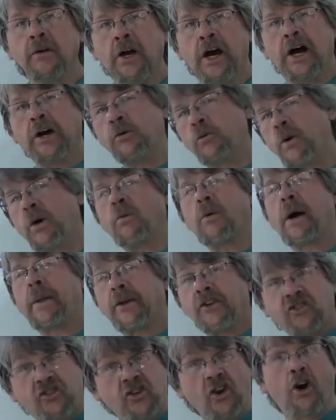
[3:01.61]
and we want to
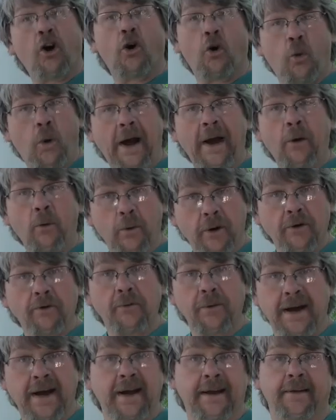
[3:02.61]
show why we're
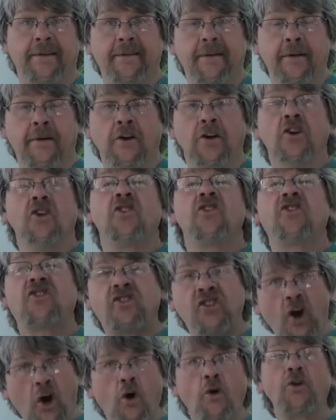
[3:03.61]
right
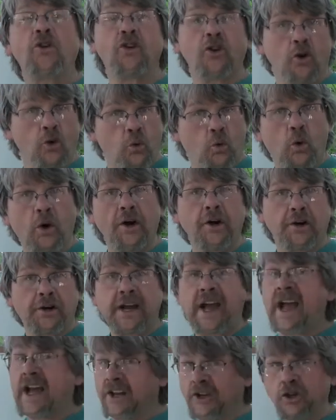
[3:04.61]
show your work
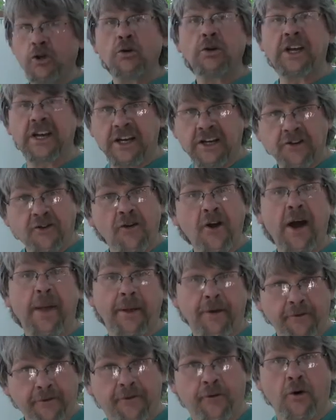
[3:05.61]
and you get
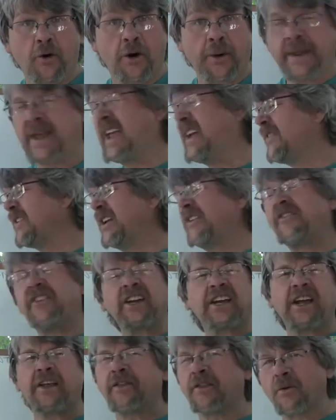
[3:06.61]
credit for it. Even if you
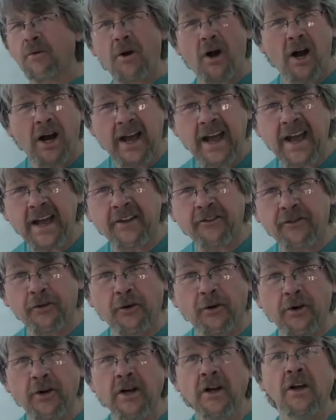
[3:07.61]
get the wrong
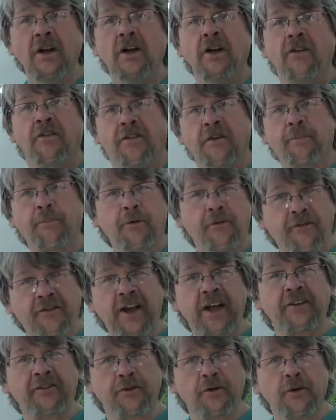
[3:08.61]
answer, the
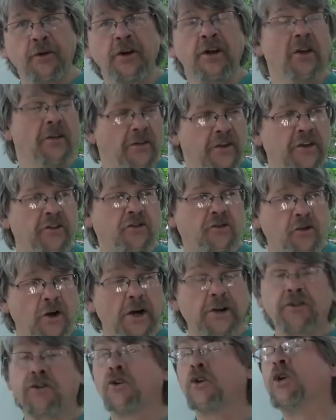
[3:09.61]
professor, the
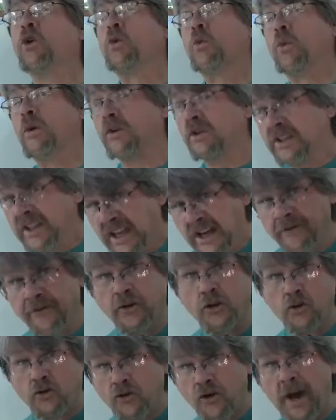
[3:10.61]
instructor, will give
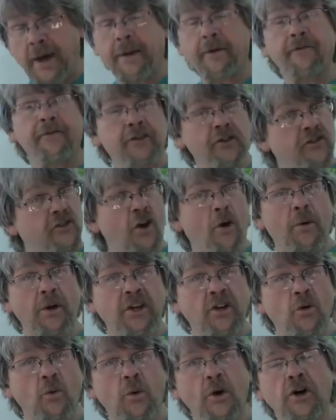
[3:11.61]
you credit for showing
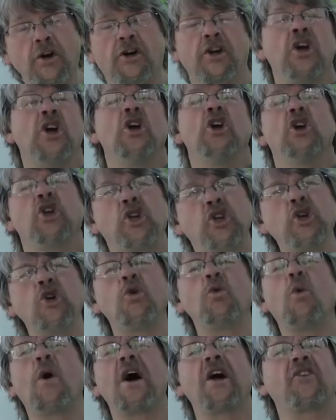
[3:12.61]
your work. You
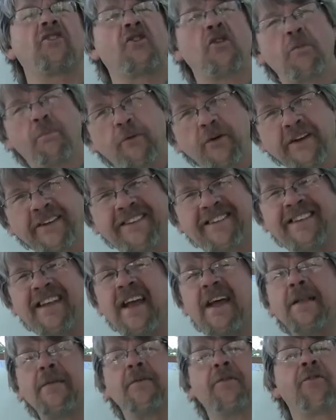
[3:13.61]
want to
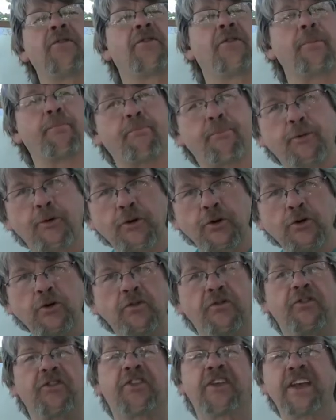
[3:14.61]
present the
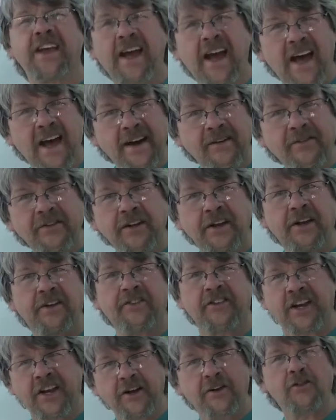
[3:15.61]
proof, the
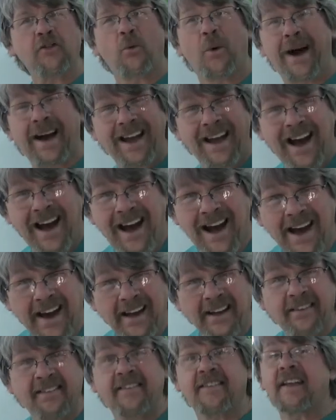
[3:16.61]
evidence. Here's why
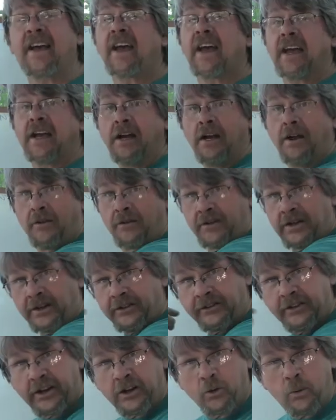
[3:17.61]
I say
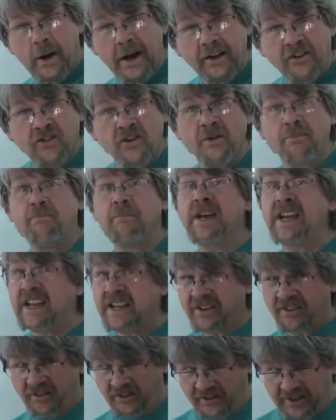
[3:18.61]
this equation
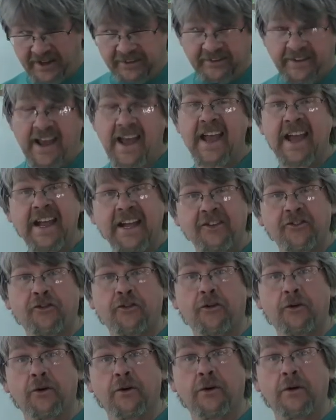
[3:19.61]
means this
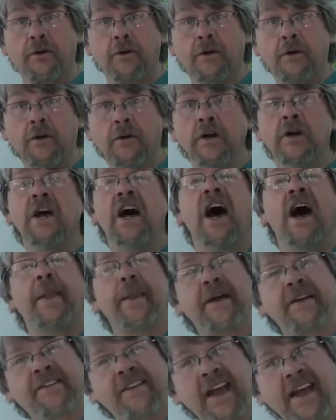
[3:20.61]
answer. And
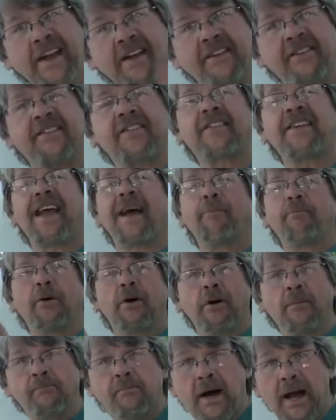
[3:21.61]
then take it step
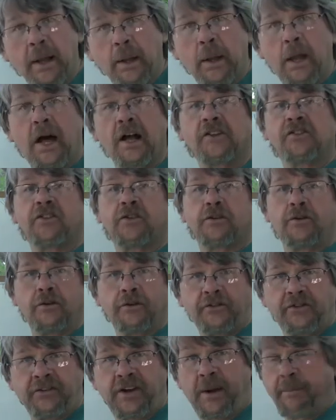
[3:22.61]
by logical
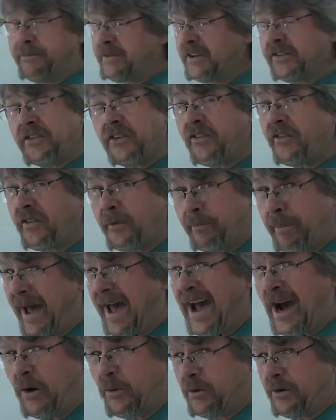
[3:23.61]
step. This is the
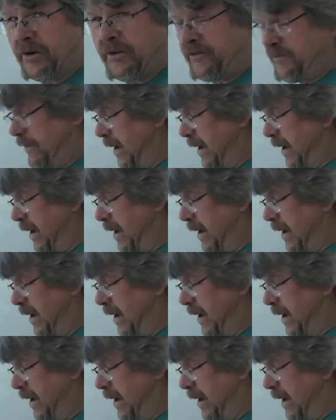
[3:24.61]
power of